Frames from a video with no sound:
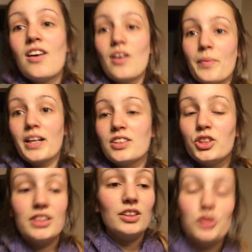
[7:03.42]
Oh my god,
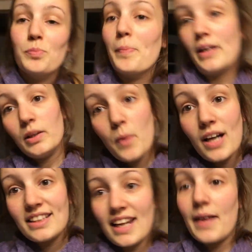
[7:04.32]
she barely
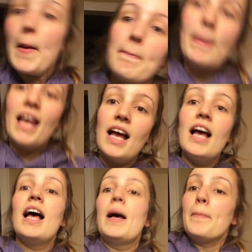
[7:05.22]
walked today.
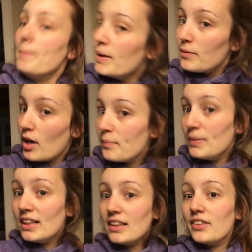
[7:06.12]
But on
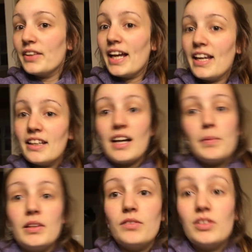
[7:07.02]
me, on the other hand, I
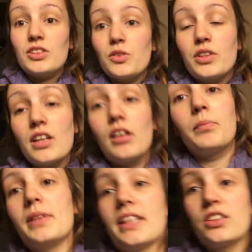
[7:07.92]
barely feel sore at all,
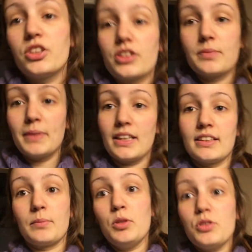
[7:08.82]
but that's just me
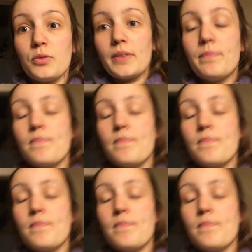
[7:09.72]
because I'm used to it.